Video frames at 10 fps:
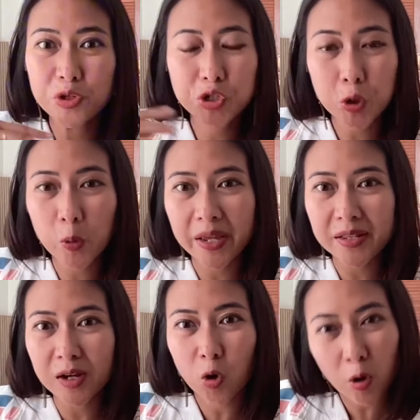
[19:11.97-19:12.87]

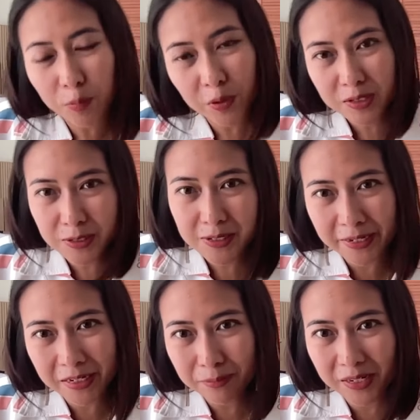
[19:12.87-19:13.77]
showing the corporate
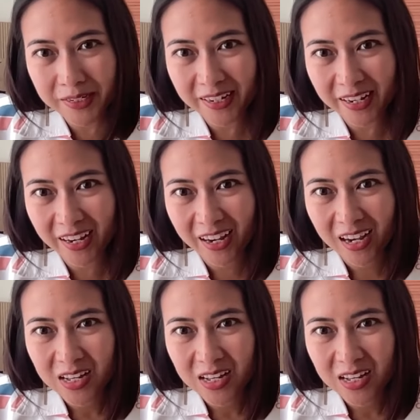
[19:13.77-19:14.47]
sustainability.